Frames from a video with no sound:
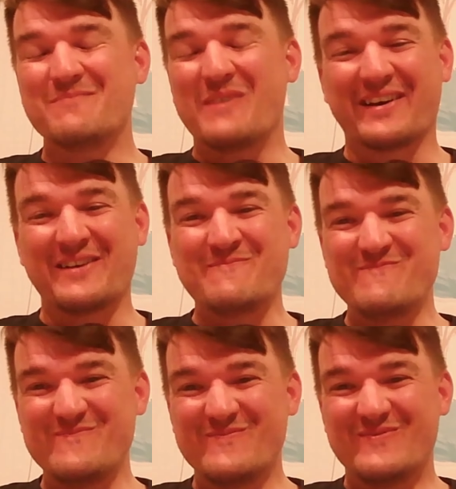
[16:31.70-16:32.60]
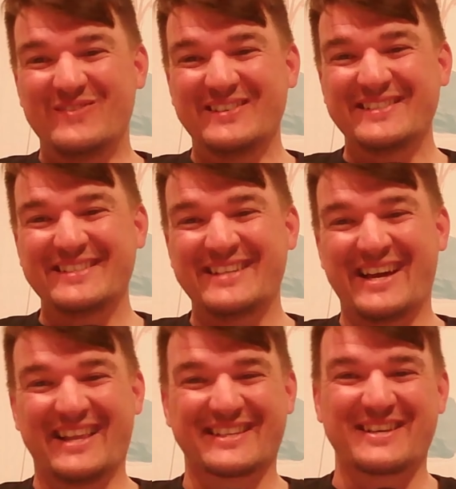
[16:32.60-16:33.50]
But
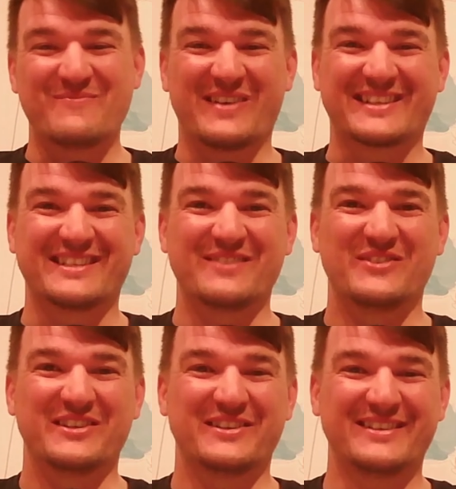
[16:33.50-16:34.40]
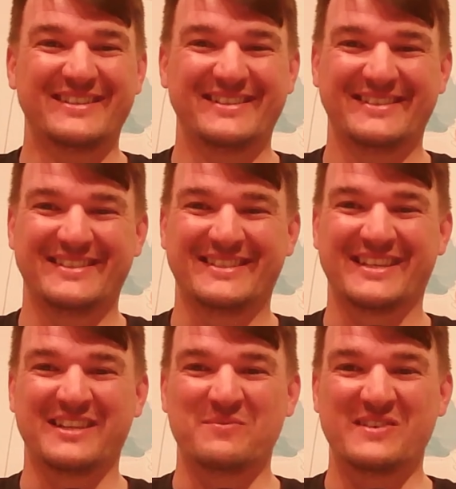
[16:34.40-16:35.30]
yeah, let's get back to the video.
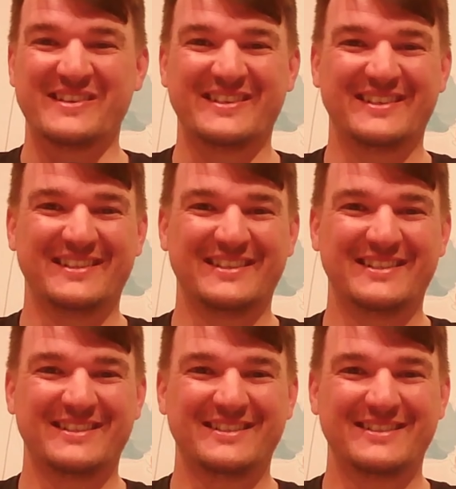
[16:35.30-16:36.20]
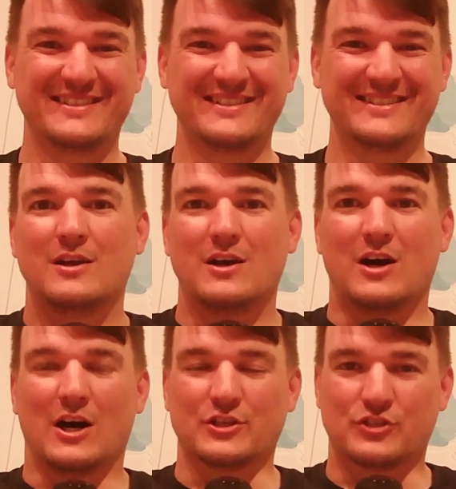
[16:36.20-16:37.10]
Silly me.
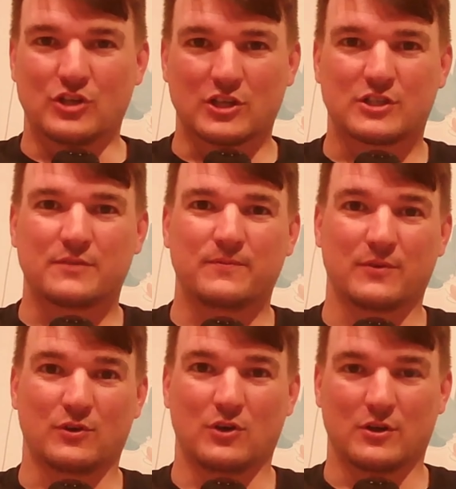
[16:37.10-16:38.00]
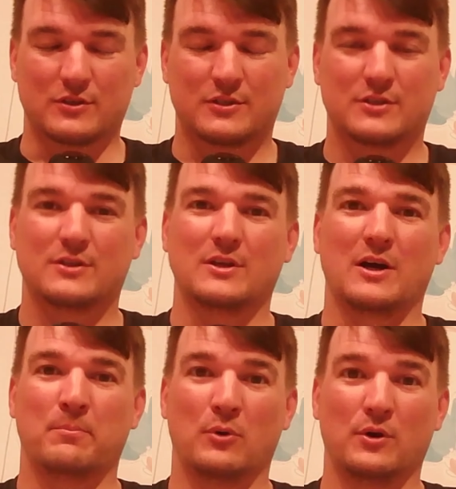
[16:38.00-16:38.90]
I just forgot
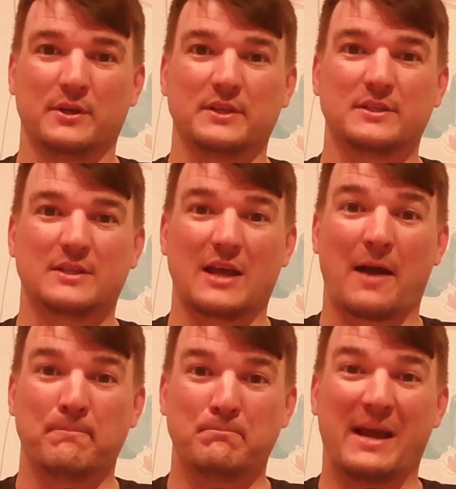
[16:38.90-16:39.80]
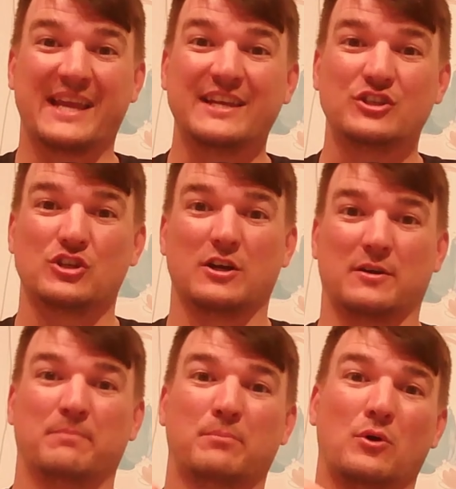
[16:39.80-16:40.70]
a point, a
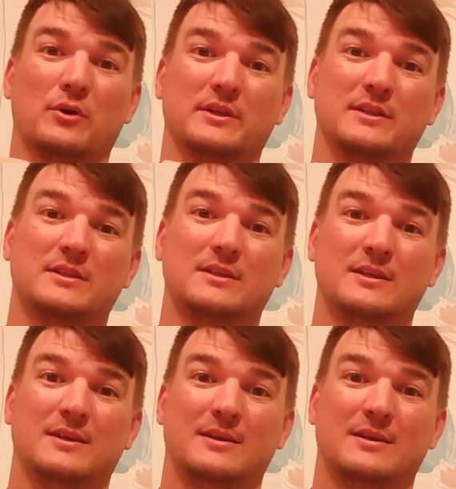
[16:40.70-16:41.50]
major point